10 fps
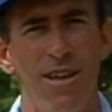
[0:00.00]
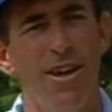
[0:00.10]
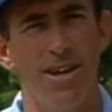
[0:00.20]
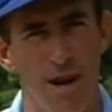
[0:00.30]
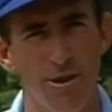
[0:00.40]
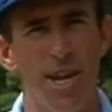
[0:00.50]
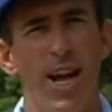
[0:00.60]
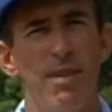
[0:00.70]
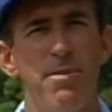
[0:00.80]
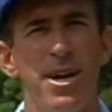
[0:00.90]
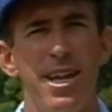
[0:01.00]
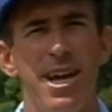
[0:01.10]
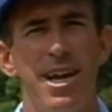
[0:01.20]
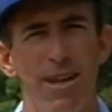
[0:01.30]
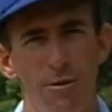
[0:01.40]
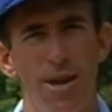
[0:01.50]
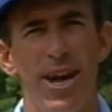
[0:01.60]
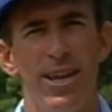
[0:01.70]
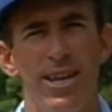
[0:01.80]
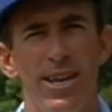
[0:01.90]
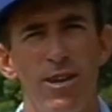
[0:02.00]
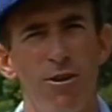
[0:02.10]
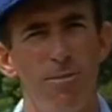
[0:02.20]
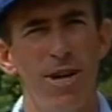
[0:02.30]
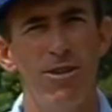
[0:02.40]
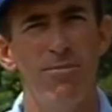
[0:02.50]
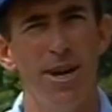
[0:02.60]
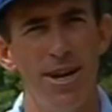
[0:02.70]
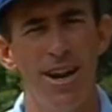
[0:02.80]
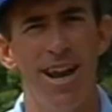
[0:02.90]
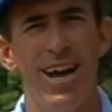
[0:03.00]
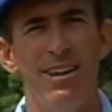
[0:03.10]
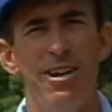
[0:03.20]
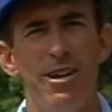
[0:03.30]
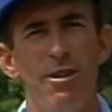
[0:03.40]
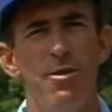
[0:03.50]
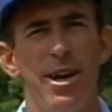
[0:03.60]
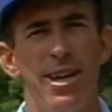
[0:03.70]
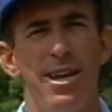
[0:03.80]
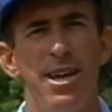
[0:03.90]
They cost a lot of money, I know that. Your budget may not allow you to do that.